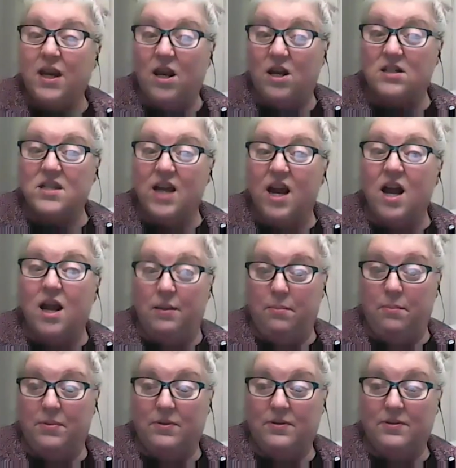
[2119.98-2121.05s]
long time.
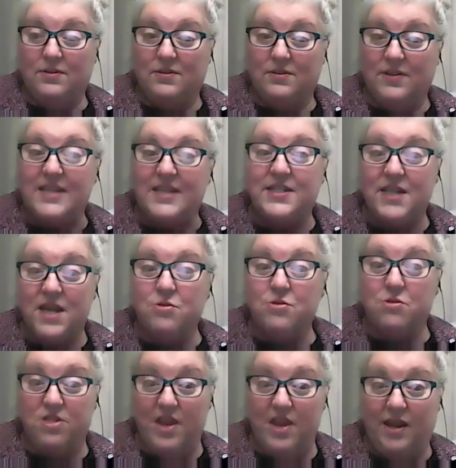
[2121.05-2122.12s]
That's it's like thing.